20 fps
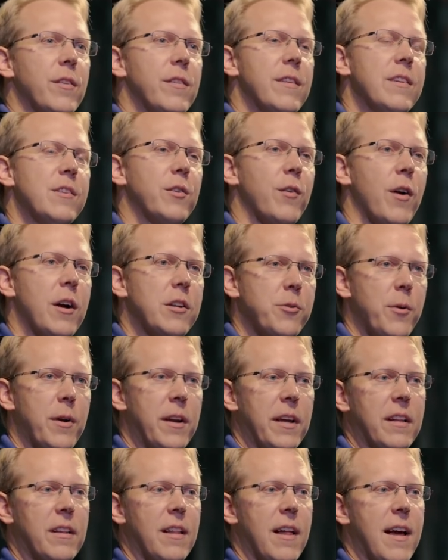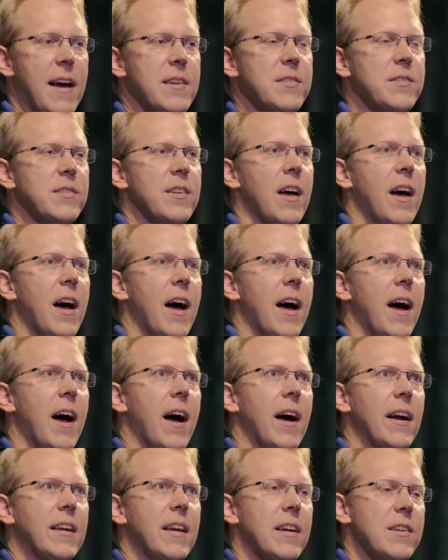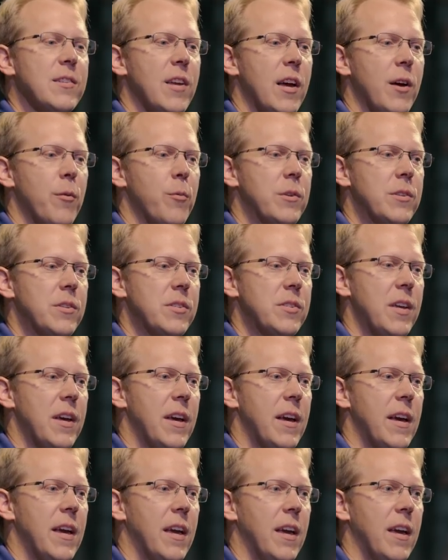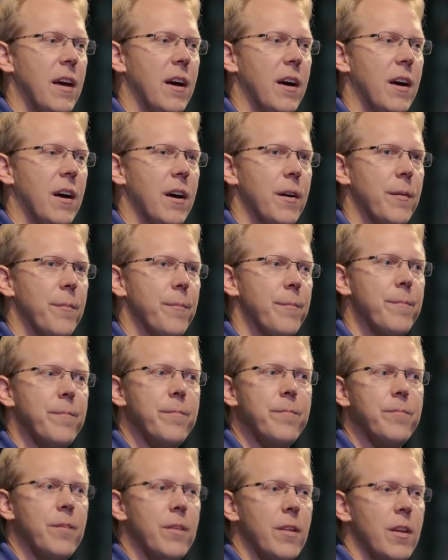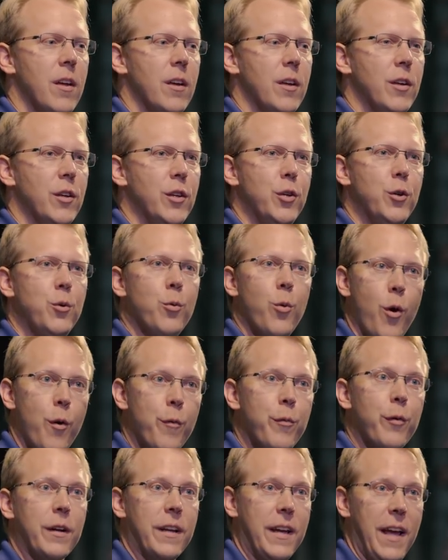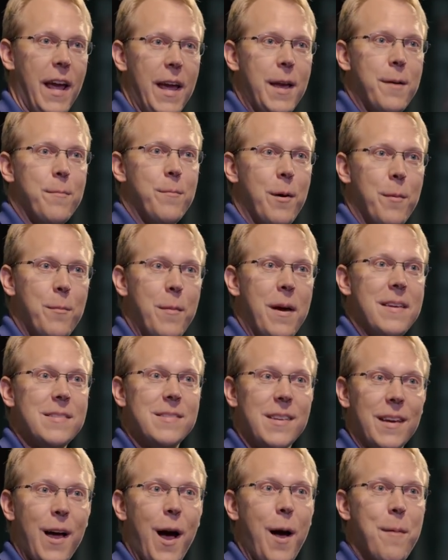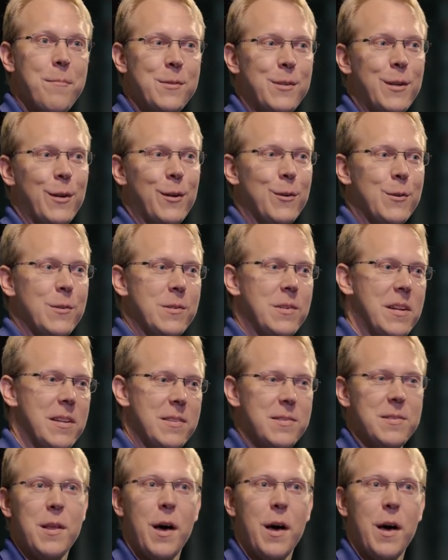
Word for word: To this graduating class, I guess I would say um, you overcame amazing obstacles, and it's